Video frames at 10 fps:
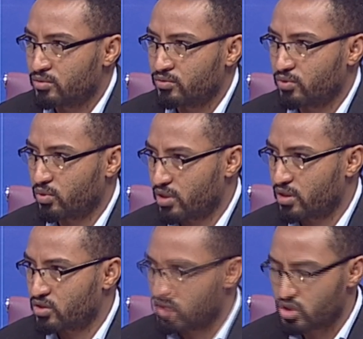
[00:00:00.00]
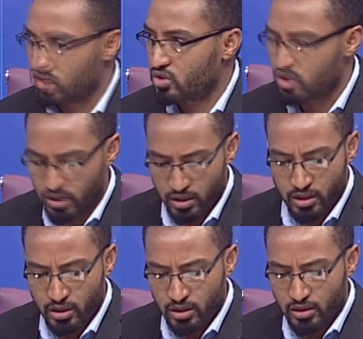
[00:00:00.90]
foreign exchange.
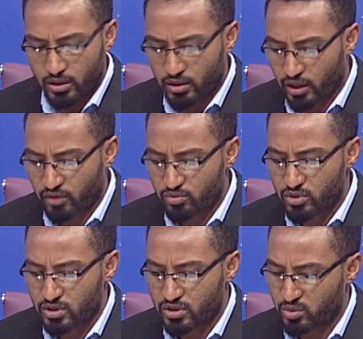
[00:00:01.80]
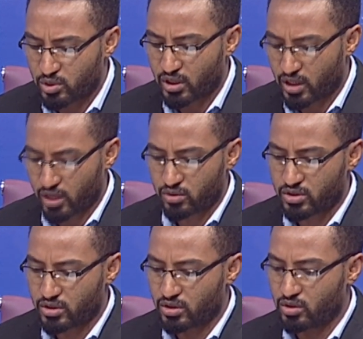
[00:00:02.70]
The government has been
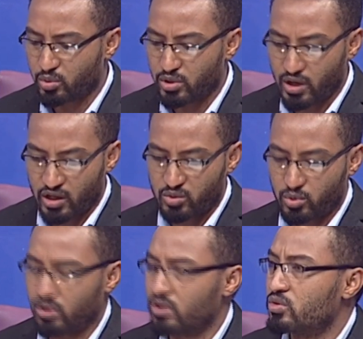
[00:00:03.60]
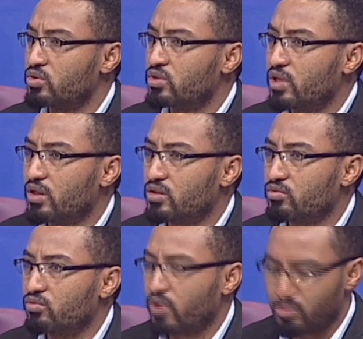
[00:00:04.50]
encouraging the Ethiopian diaspora to send
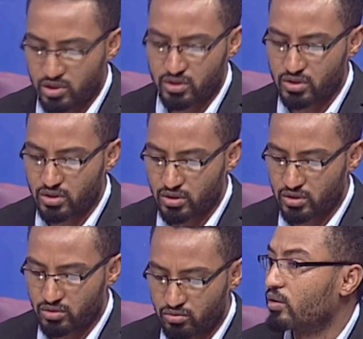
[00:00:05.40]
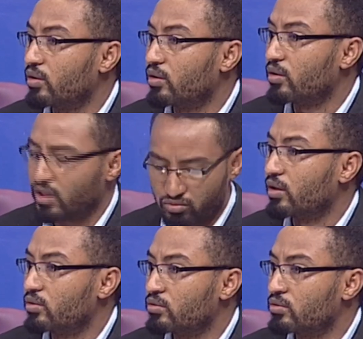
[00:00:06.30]
remittances using
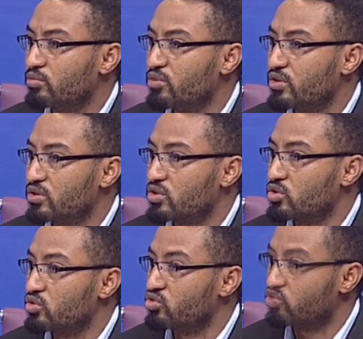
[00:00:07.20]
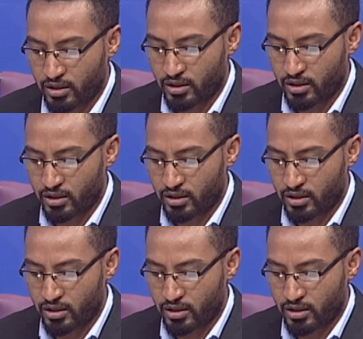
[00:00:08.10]
legal means to dry